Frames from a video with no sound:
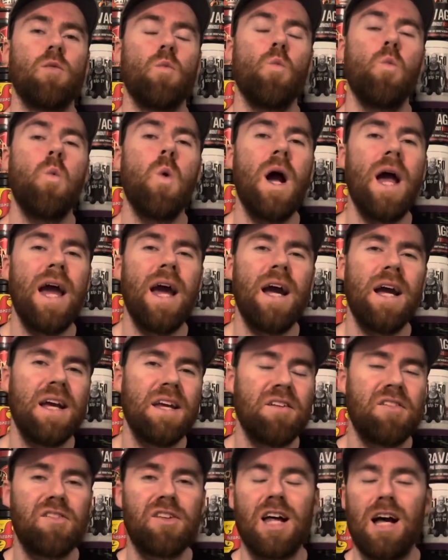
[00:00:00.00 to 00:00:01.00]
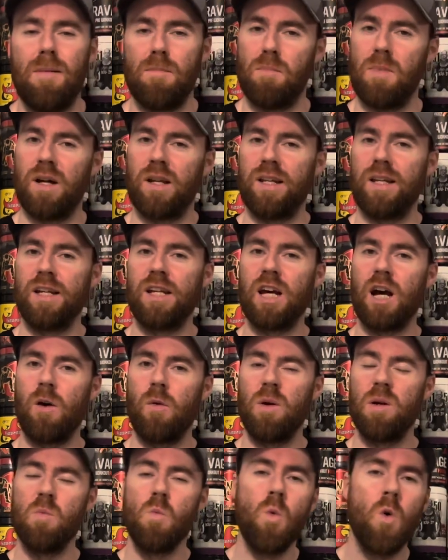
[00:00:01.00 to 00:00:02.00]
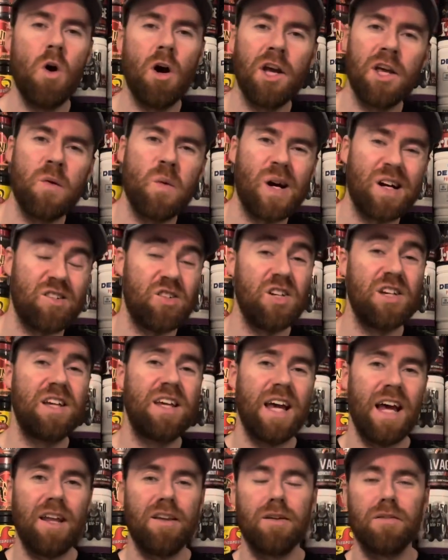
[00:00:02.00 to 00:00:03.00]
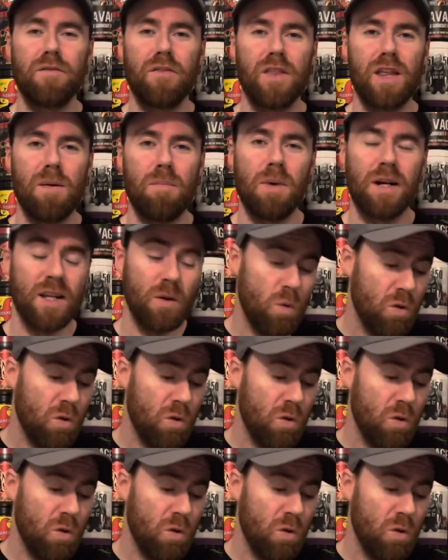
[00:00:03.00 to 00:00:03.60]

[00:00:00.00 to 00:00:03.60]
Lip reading: Where is that money going? What are you actually getting for that money?